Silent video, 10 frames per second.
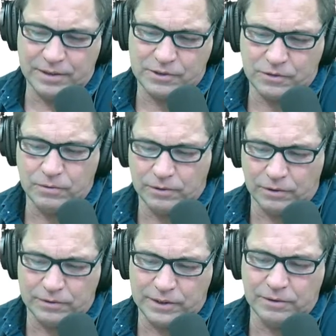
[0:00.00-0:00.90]
It's a cool
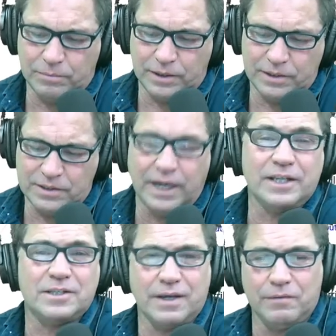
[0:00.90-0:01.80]
little deal, but it's
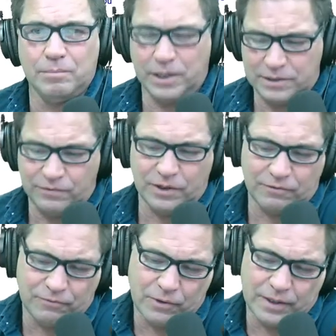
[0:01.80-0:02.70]
97 bucks. If you can
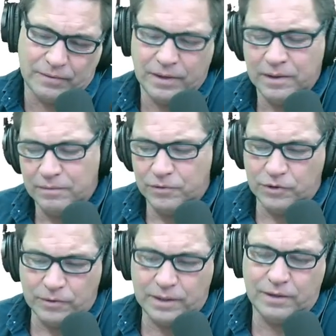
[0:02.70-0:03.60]
afford it,
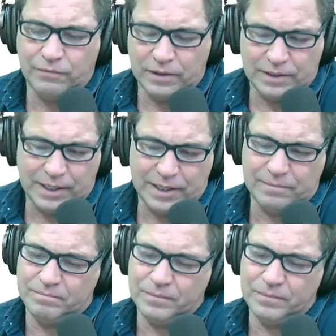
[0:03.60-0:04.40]
do it. If you can't,